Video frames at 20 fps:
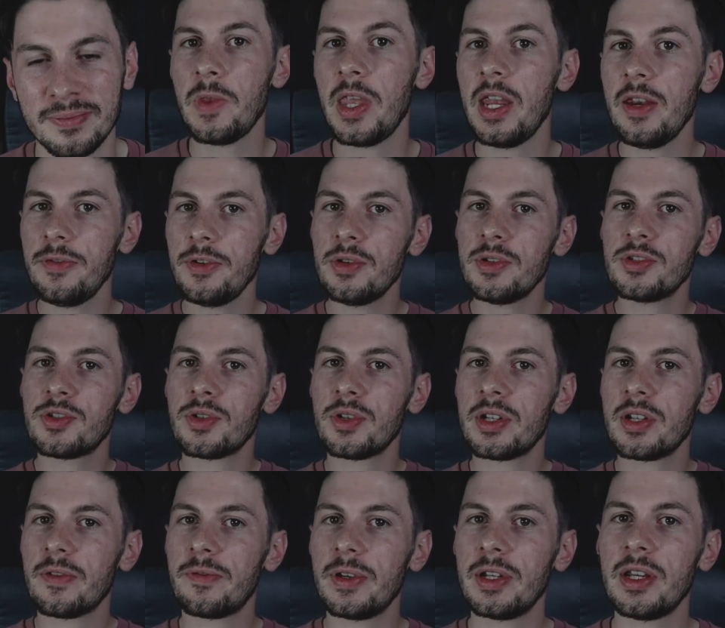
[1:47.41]
If you're
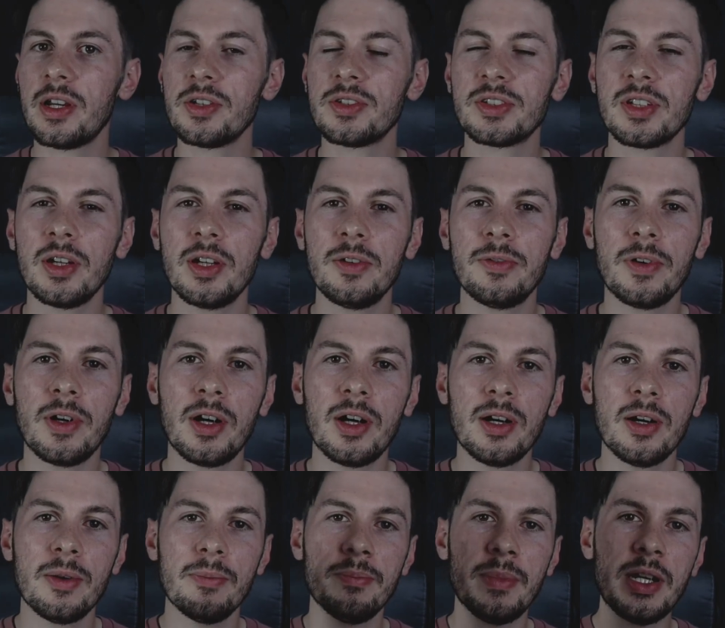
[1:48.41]
enjoying the video so
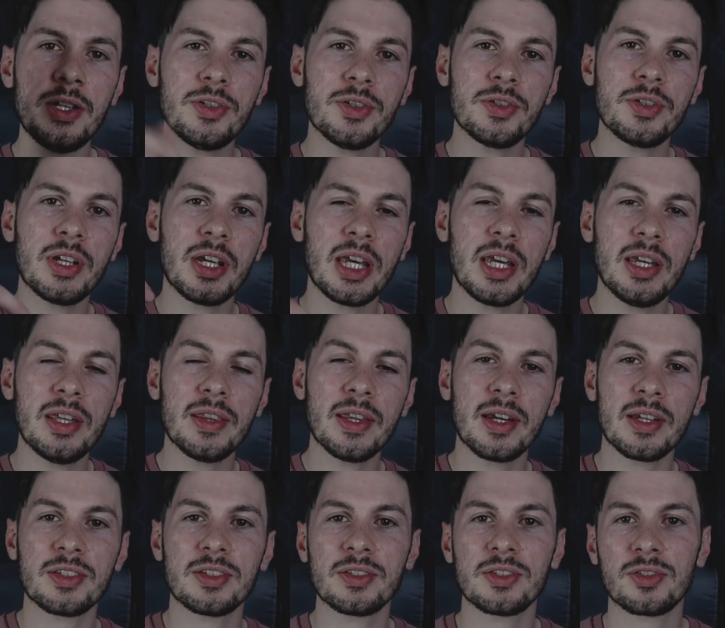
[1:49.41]
far, make sure you hit
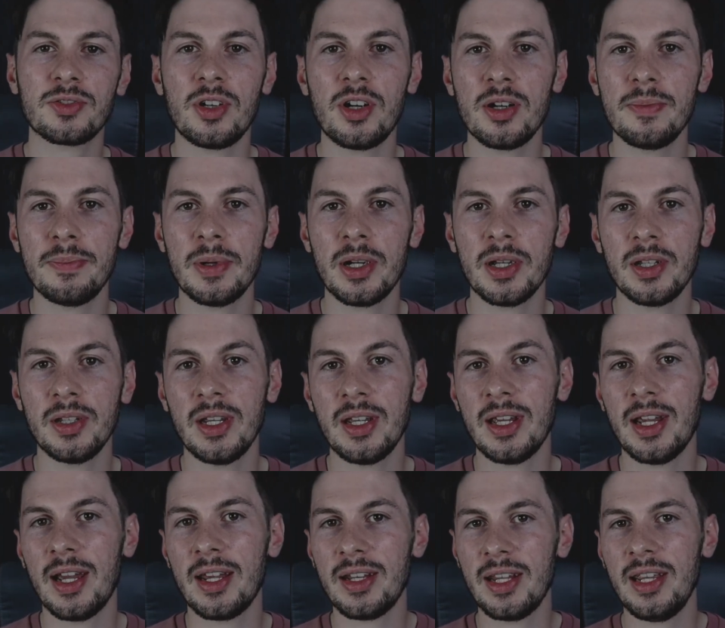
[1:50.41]
that subscribe button
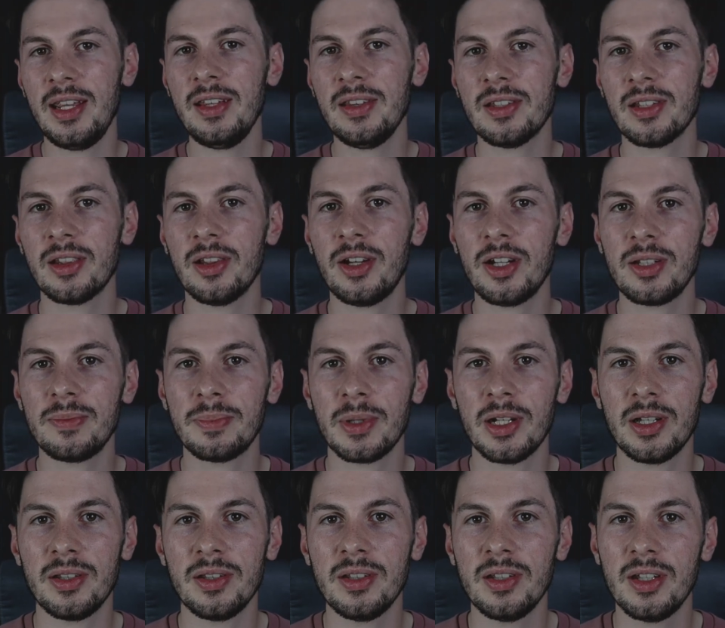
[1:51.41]
and hit the like
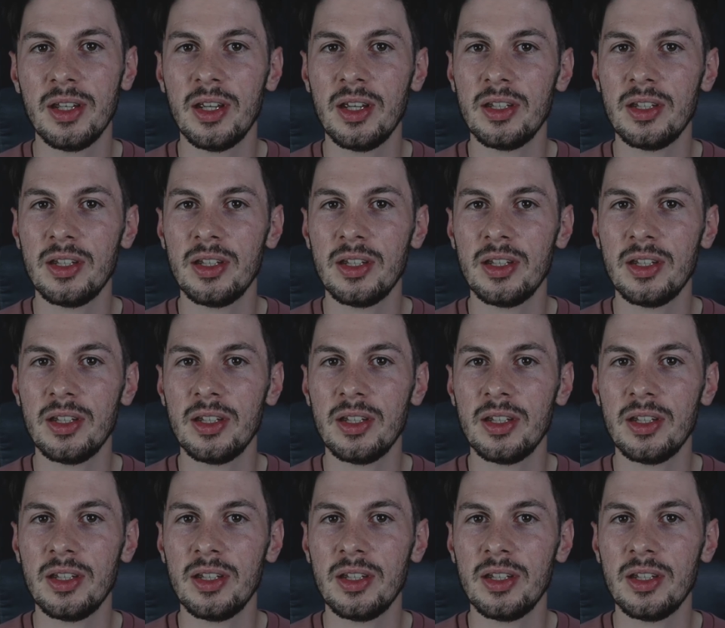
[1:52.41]
button